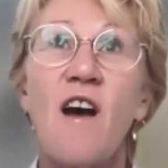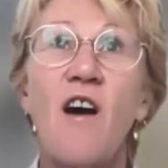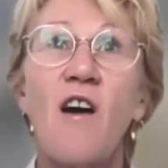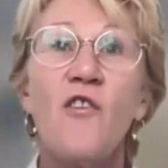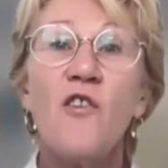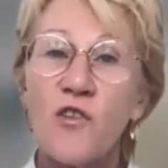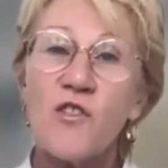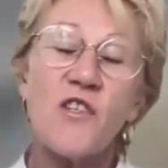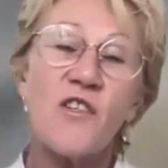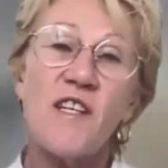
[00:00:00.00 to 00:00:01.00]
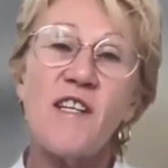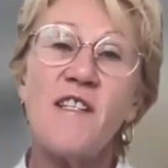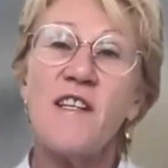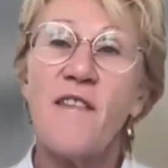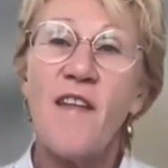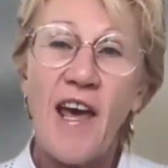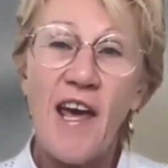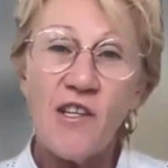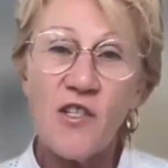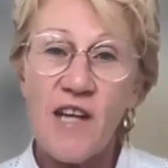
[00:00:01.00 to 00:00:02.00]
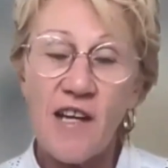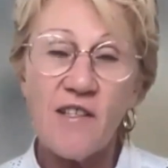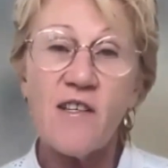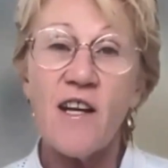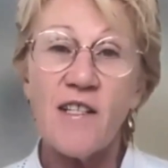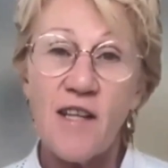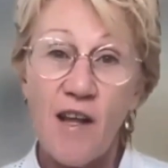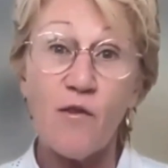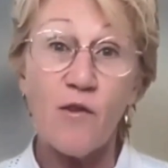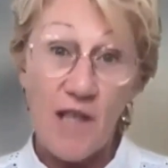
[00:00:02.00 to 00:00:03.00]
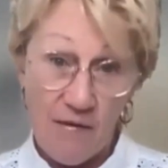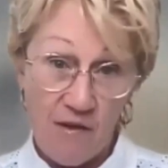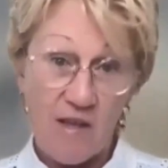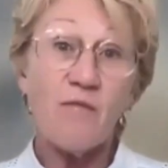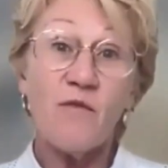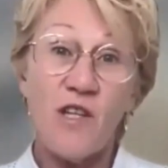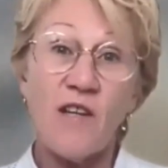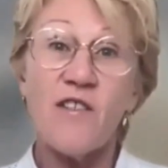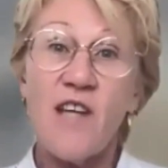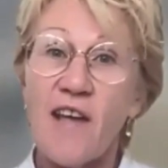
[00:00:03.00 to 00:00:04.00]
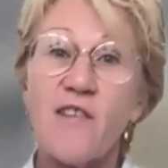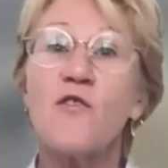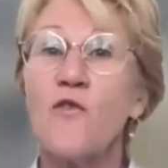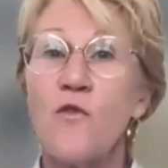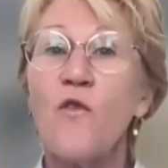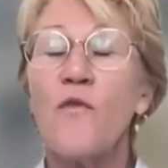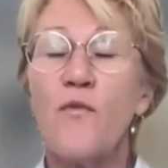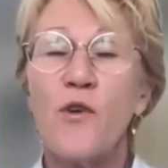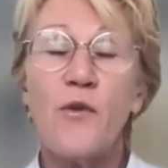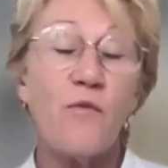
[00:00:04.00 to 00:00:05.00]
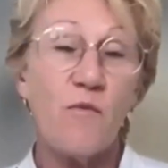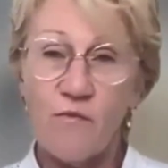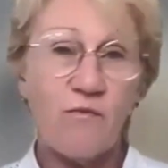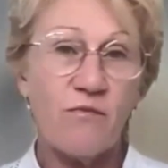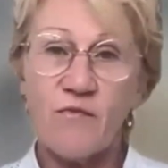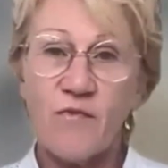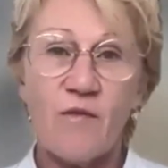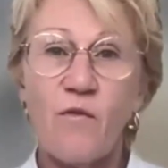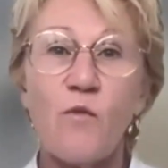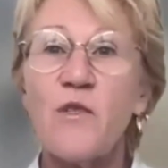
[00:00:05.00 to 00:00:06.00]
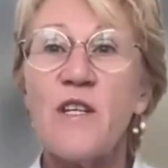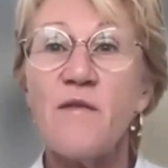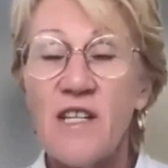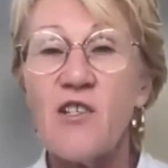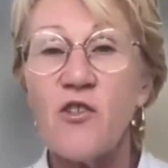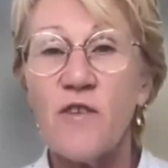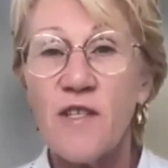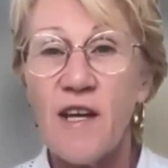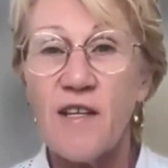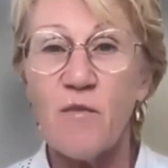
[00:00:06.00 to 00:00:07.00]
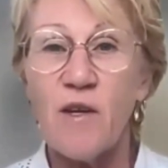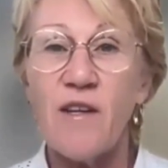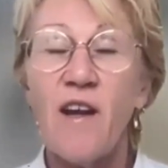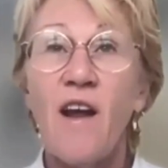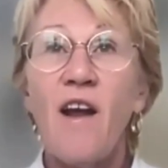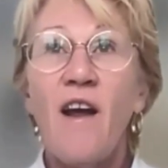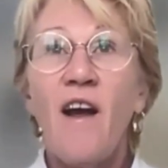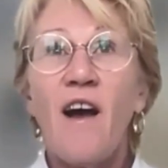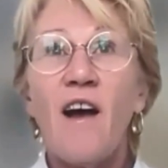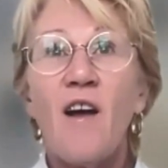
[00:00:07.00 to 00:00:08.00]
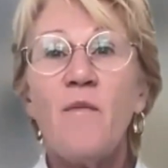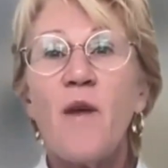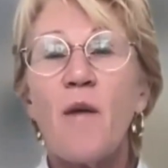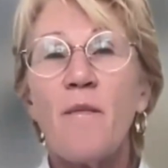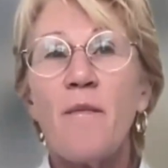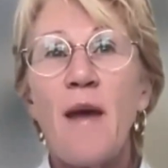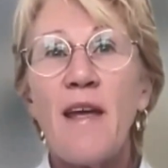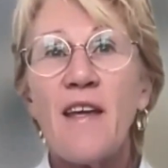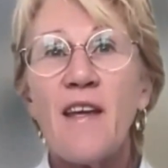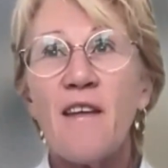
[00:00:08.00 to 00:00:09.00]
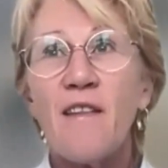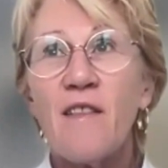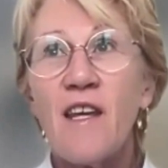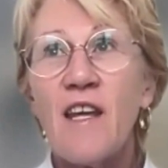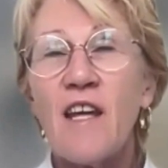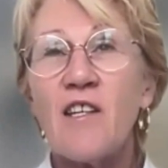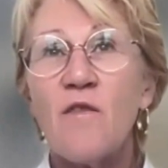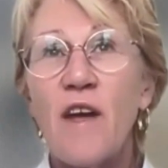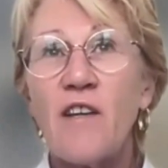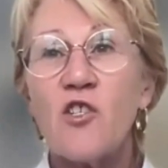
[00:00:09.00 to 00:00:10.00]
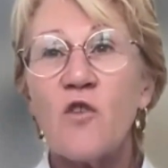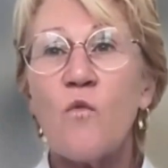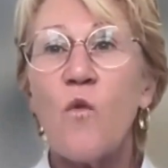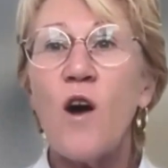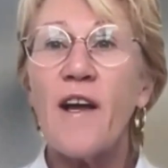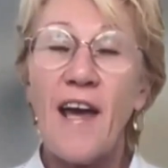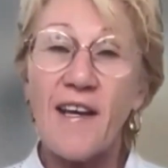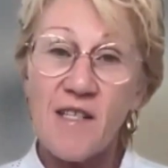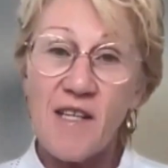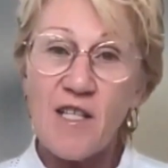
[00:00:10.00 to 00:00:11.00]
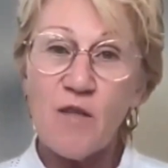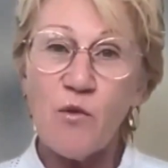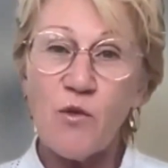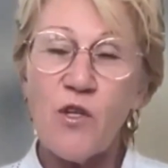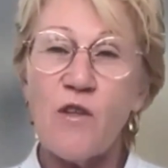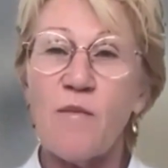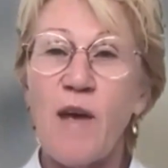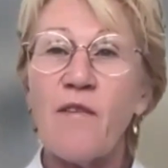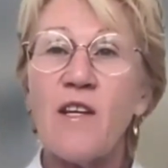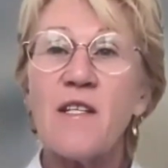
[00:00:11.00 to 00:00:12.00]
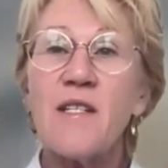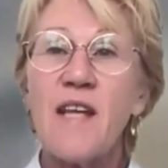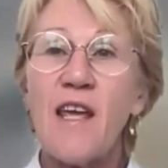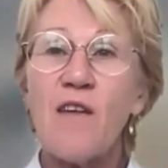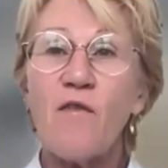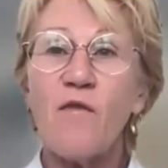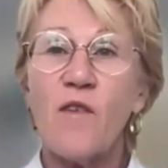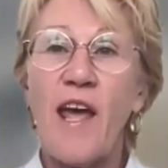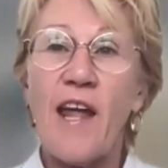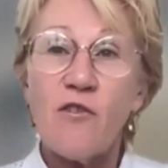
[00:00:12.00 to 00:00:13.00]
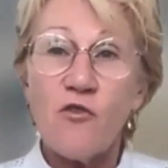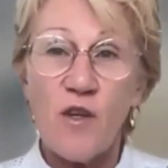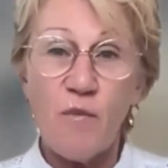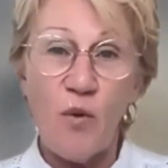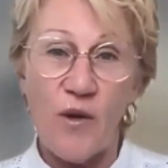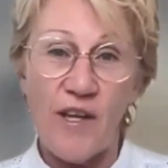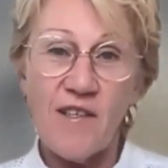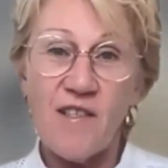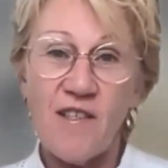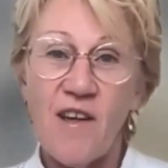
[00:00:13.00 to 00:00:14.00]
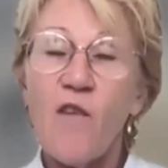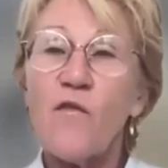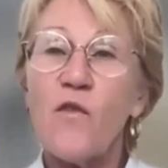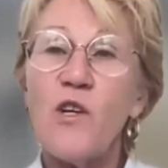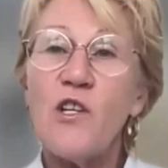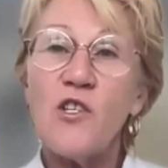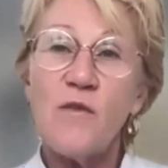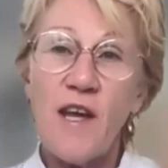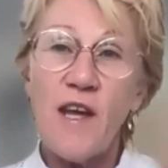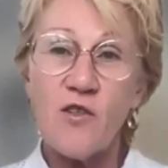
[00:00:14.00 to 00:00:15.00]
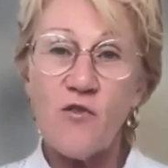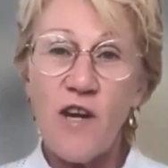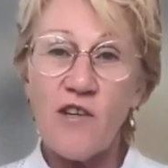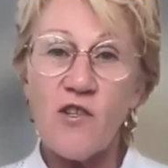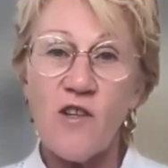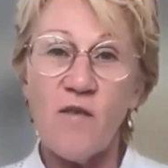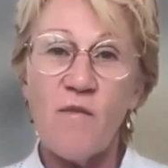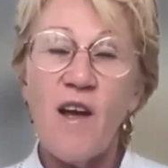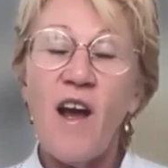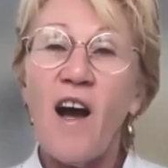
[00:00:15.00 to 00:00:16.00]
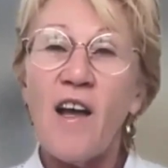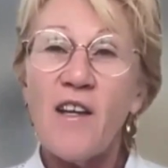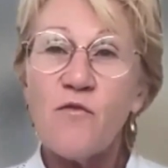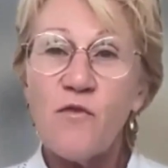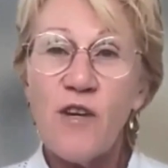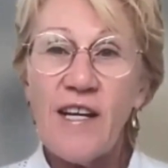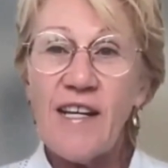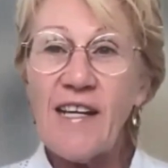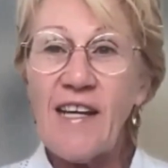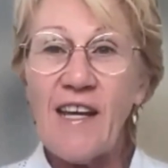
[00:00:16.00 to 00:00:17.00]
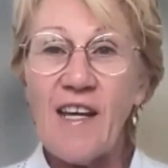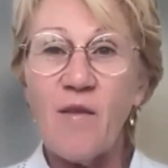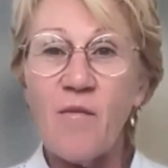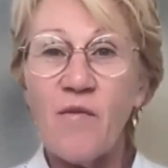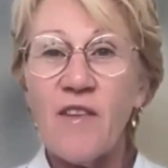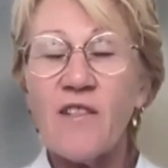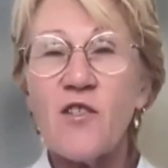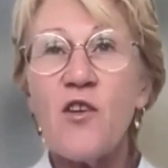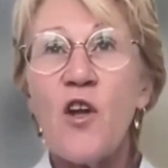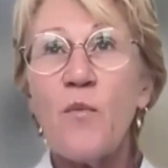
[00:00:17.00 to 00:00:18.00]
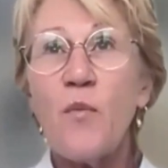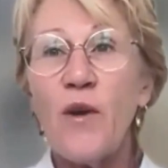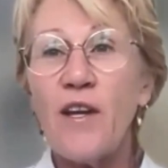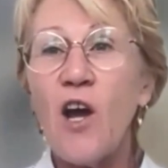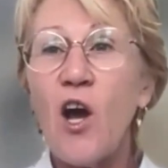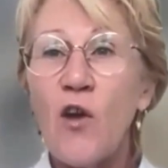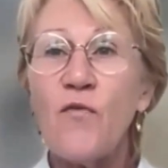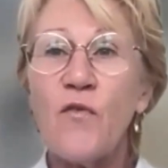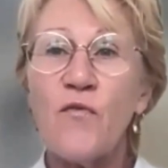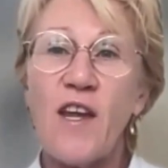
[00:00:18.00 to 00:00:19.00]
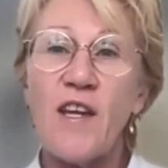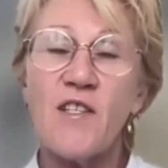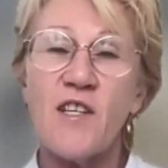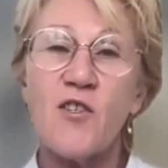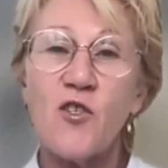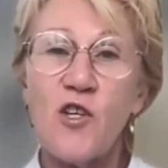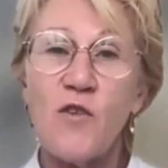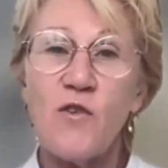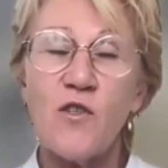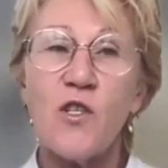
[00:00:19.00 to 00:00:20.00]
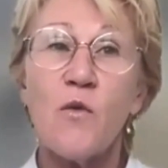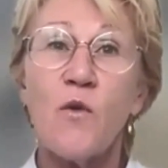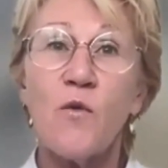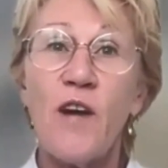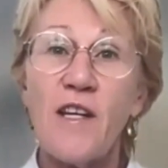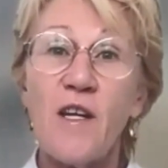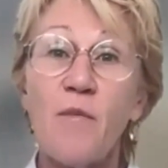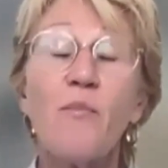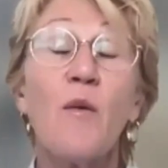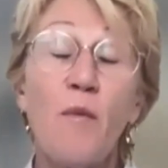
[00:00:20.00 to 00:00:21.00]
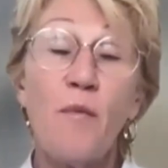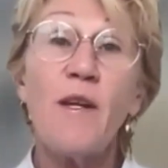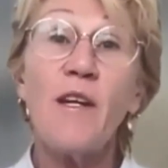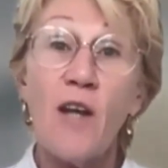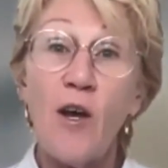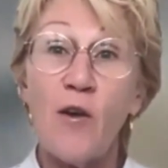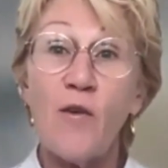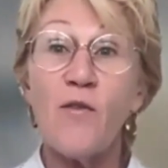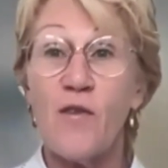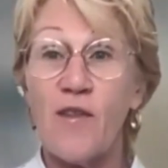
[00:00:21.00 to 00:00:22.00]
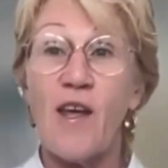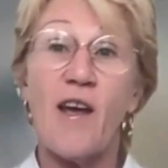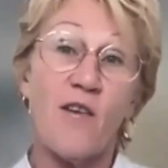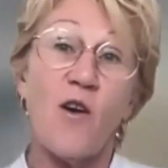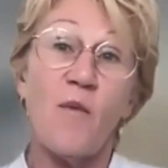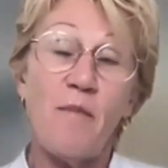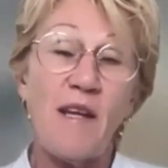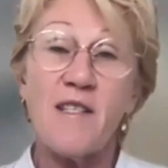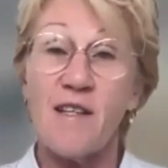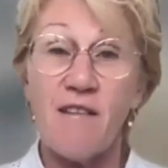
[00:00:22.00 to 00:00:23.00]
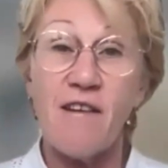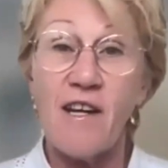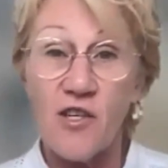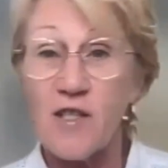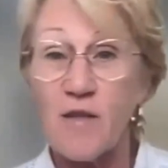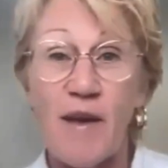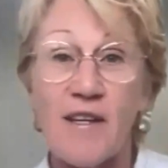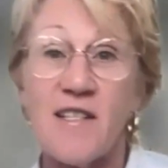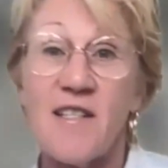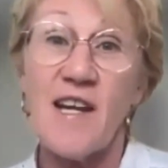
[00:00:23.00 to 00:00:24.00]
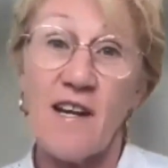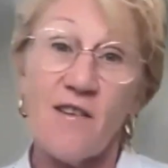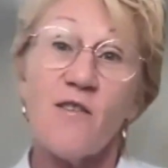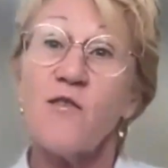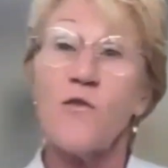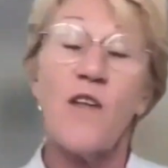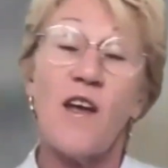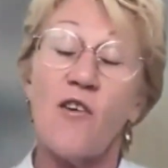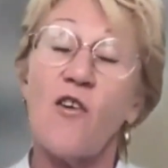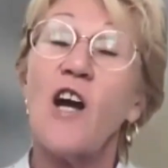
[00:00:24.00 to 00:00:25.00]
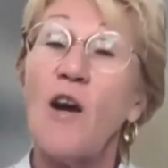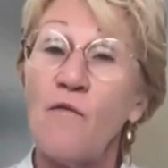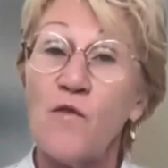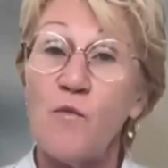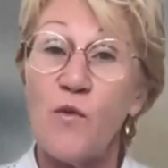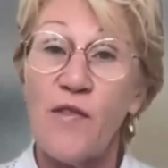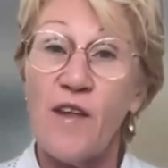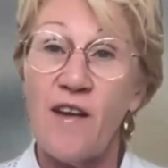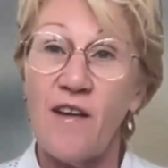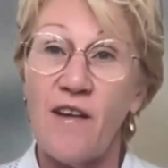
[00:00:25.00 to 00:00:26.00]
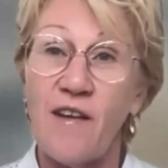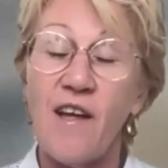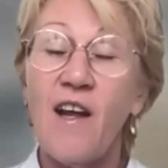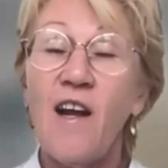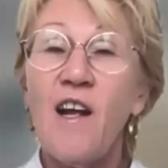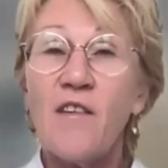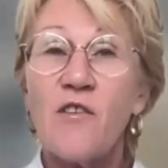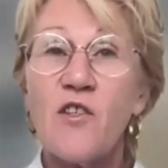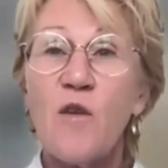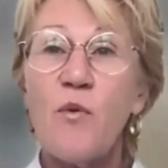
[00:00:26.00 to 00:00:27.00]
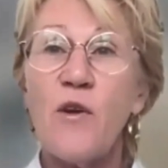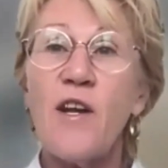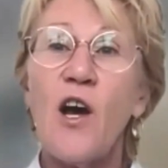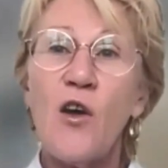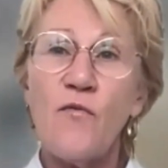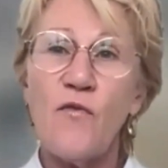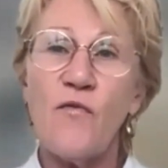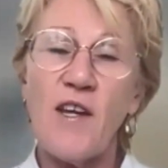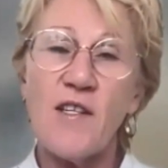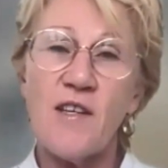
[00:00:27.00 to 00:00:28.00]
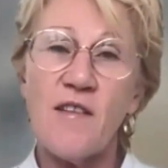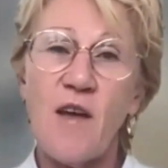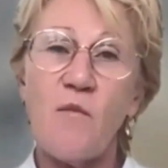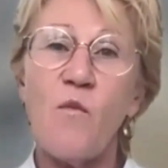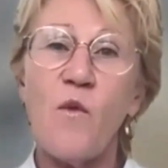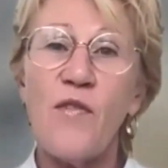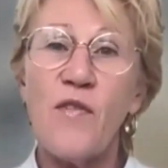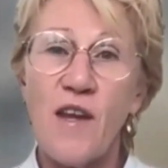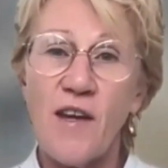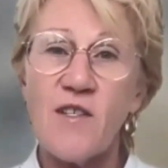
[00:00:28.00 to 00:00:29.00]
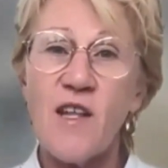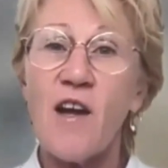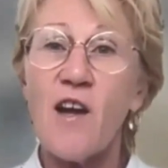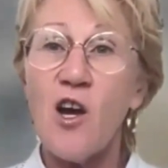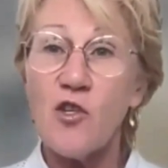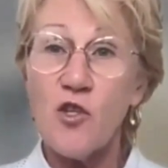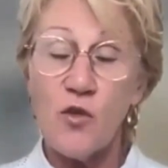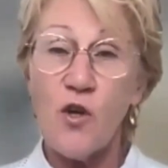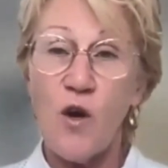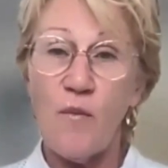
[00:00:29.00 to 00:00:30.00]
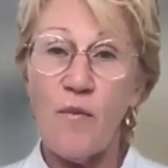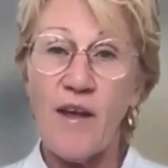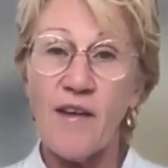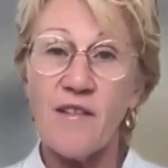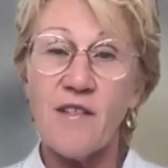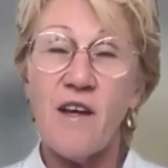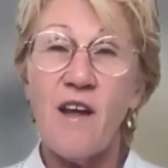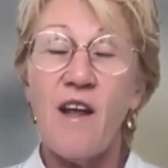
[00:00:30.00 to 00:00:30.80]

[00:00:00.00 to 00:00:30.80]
are not succeeding at their age standardized levels, having done tests or through formative teacher assessment, making the intervention work accessible to them, having a safe entry point from which you then stretch them is really key. There's no point over-facing students who already probably know that they are not meeting their age expected standards or they are not comfortable with their learning. There's no point over-facing them with things that are too complex.